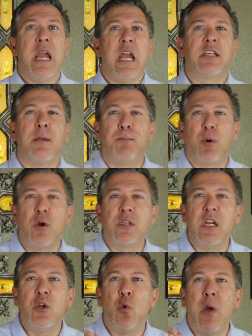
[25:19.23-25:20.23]
It's a
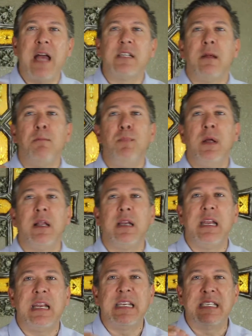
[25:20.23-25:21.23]
person who has the
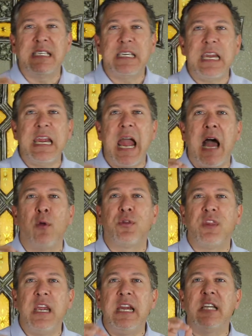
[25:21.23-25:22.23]
ability to see how
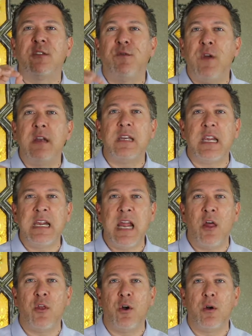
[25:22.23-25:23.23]
things fit
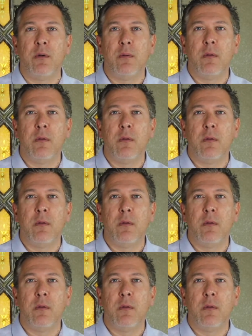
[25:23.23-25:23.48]
together,